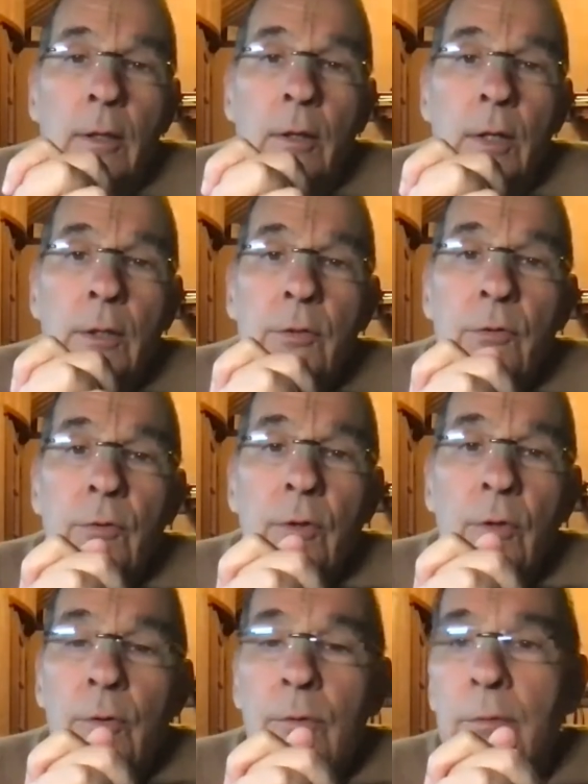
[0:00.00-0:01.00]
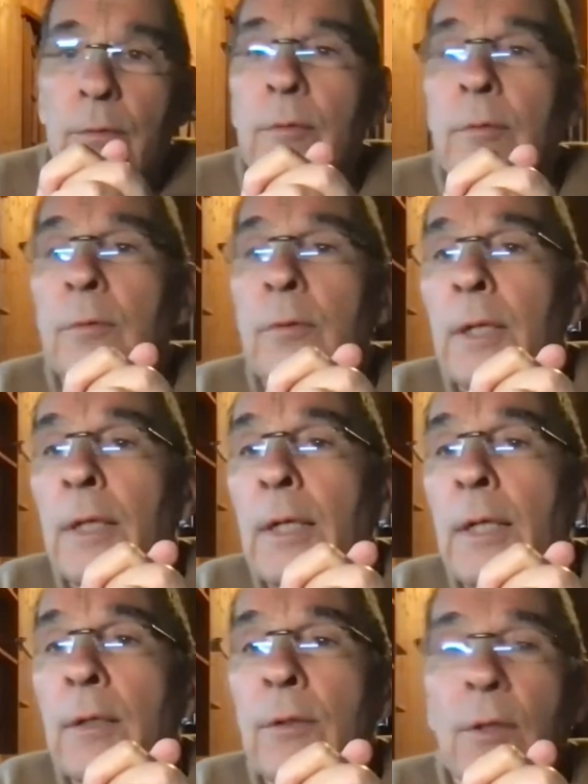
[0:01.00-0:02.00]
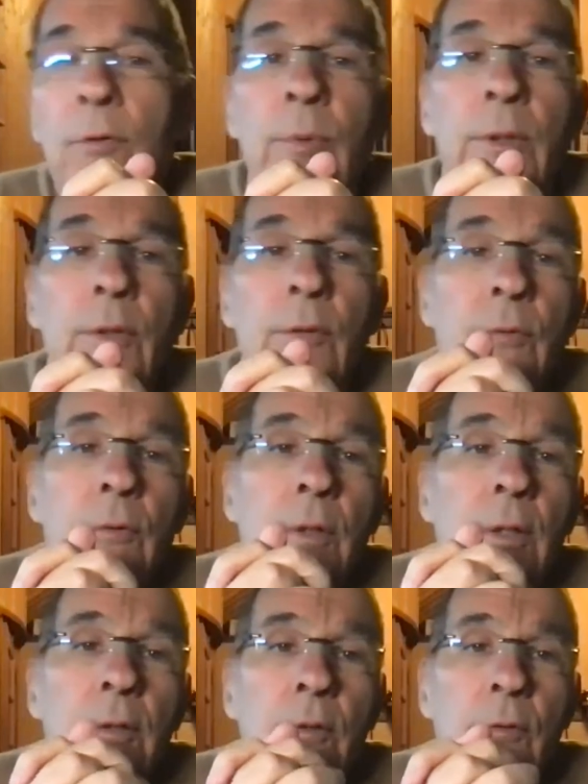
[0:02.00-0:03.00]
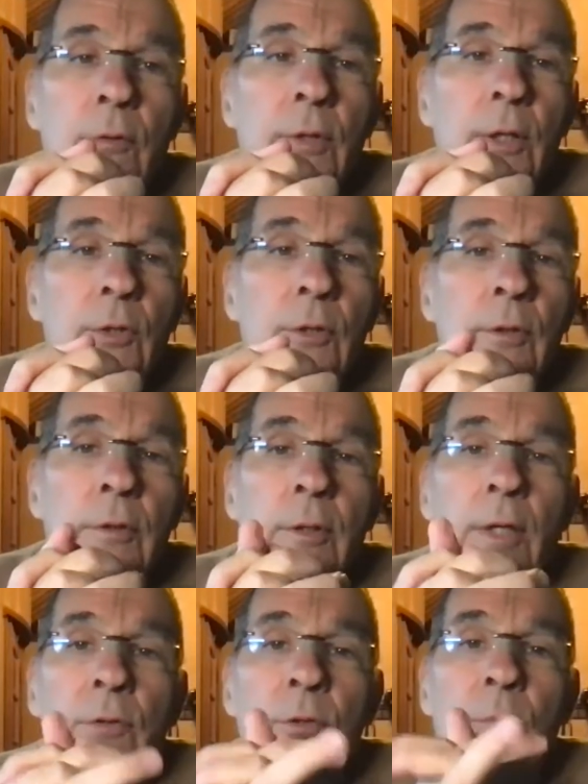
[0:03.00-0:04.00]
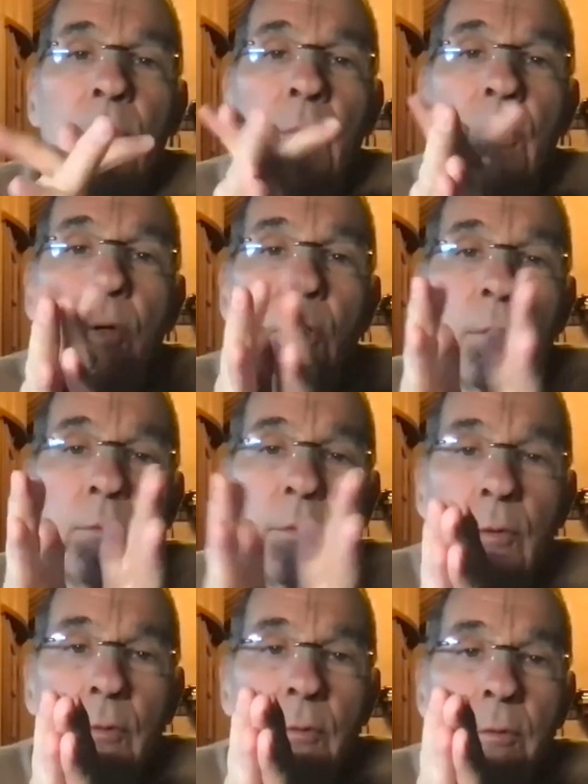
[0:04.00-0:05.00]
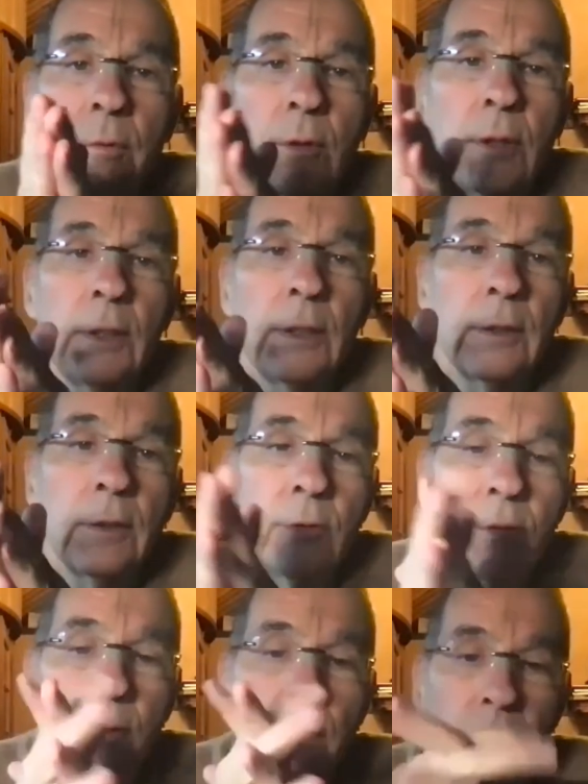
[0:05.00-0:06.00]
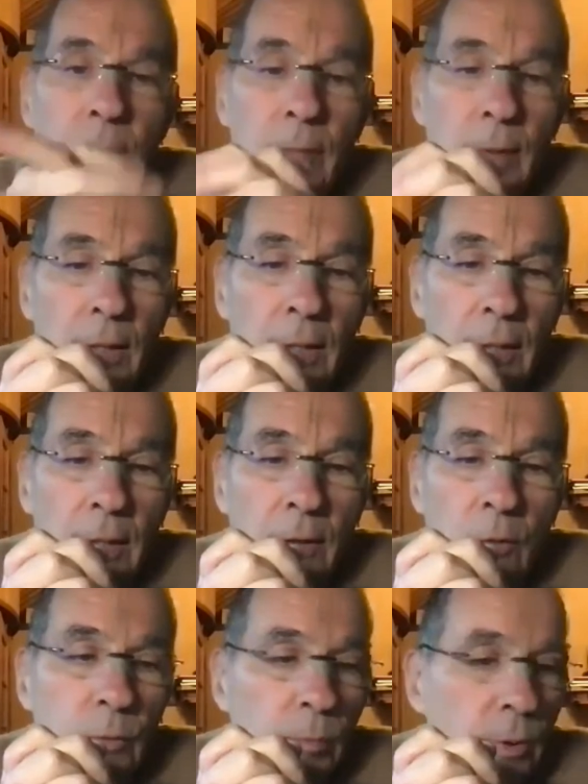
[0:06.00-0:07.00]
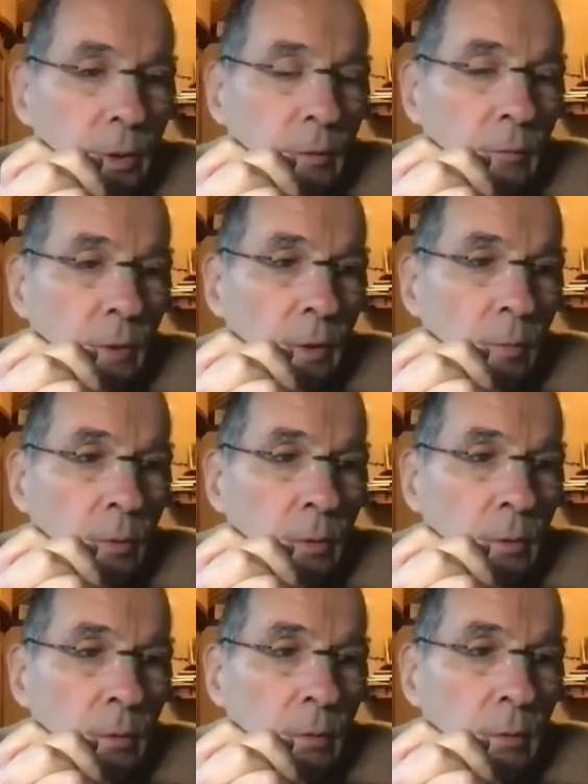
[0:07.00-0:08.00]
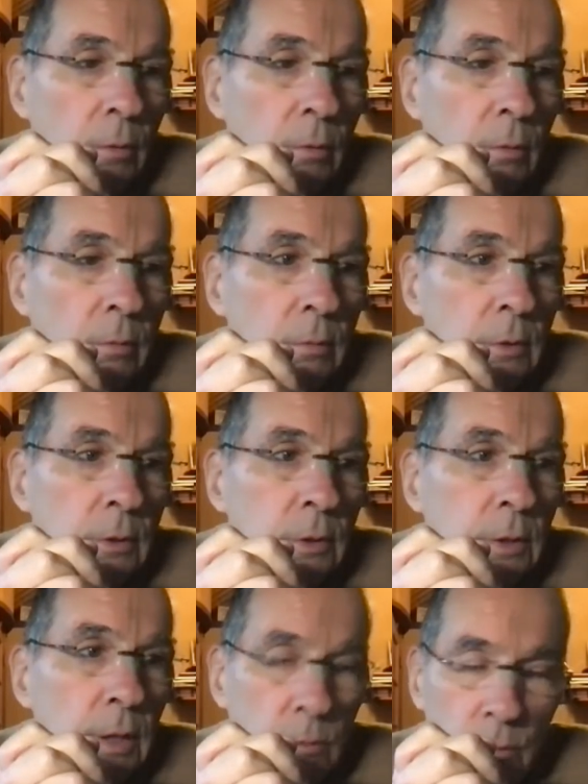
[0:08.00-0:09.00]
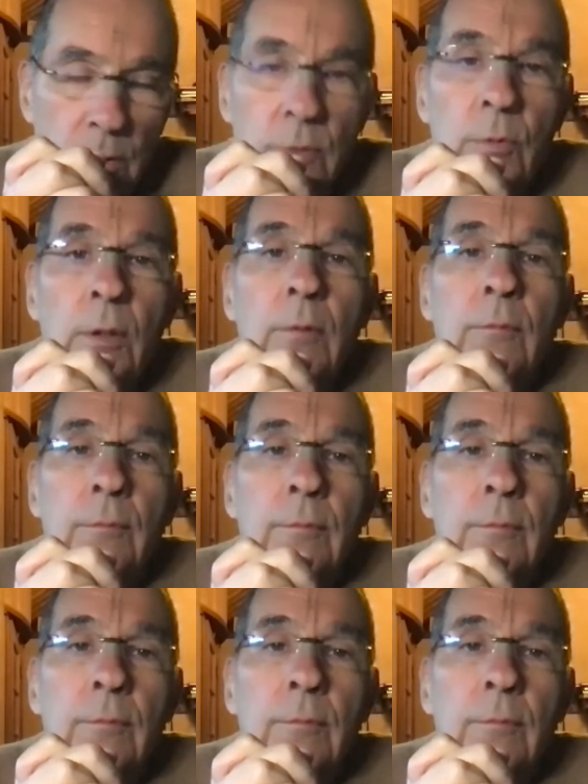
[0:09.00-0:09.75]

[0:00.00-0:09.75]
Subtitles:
All right, so that does bring us to the end of the session. Nice to be with all of you, and I hope to be available next week as well.